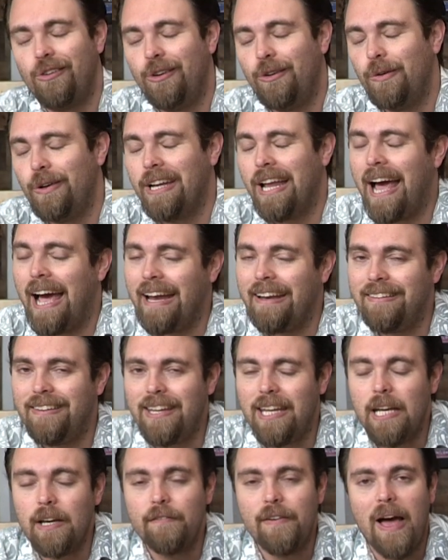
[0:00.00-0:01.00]
you an
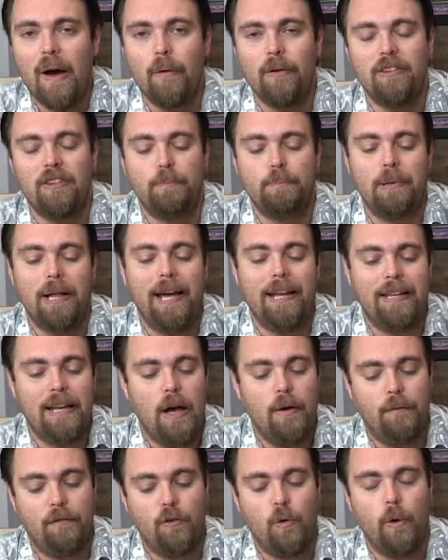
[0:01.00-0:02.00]
idea of how it's played.
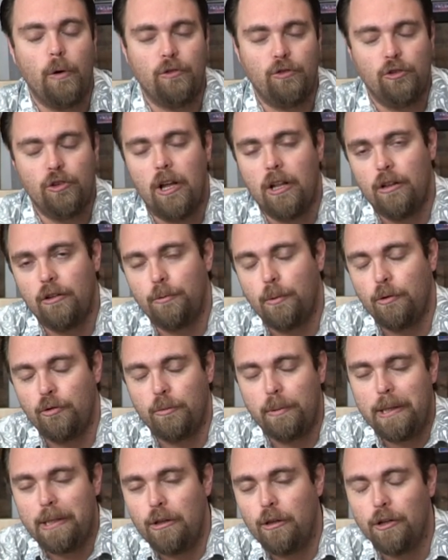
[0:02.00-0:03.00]
Now, of course, you're not supposed
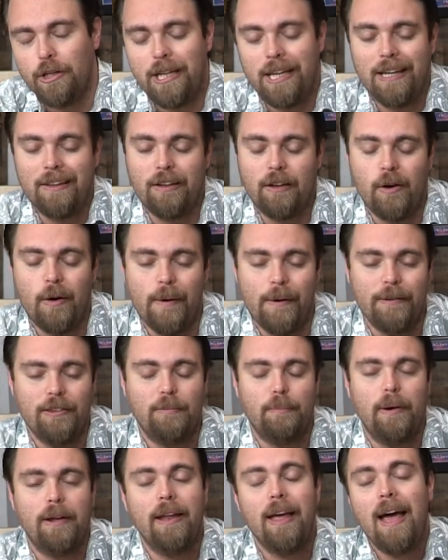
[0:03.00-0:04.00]
to be looking at the
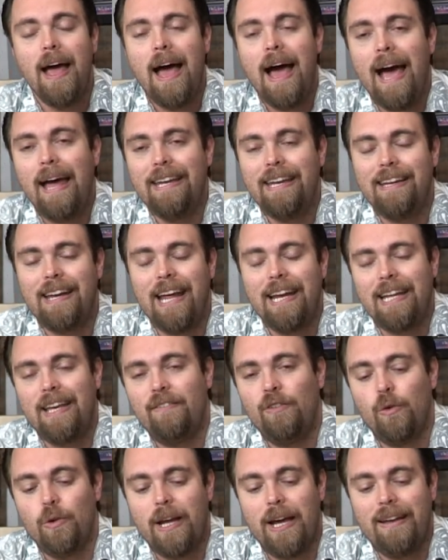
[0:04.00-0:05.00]
cards, but I need to kind of
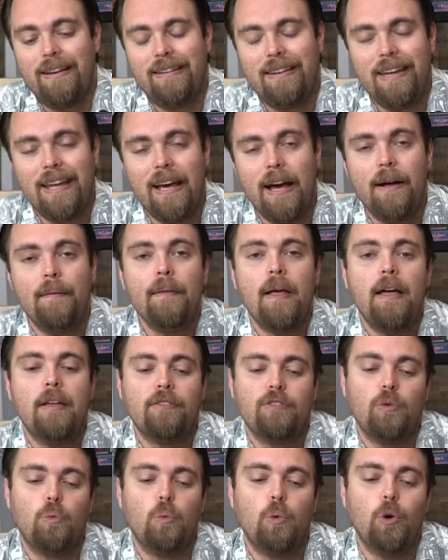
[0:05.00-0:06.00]
give you an idea.
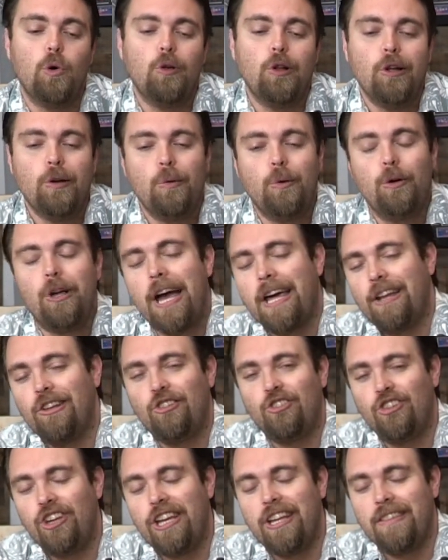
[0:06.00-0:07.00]
So we'll kind of
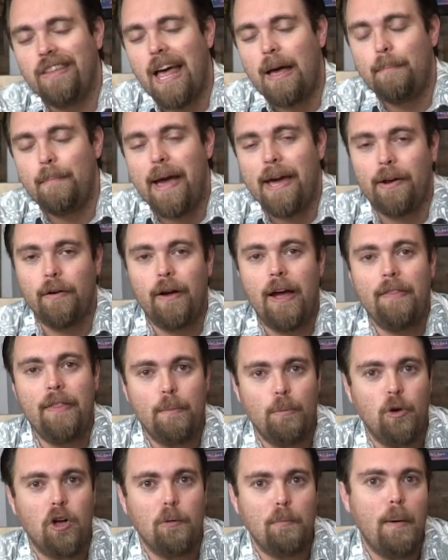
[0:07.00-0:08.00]
cheat in that manner, and
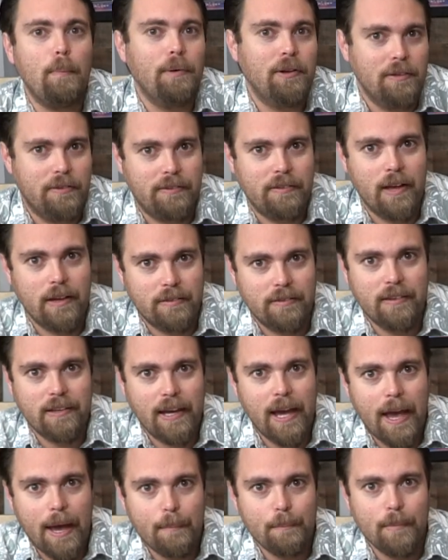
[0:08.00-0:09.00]
then we'll come up and discuss the
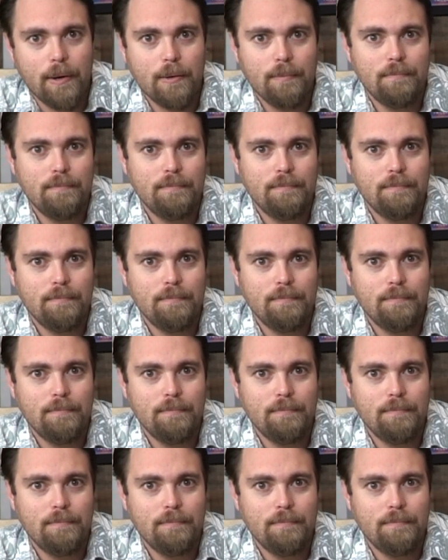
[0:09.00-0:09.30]
game.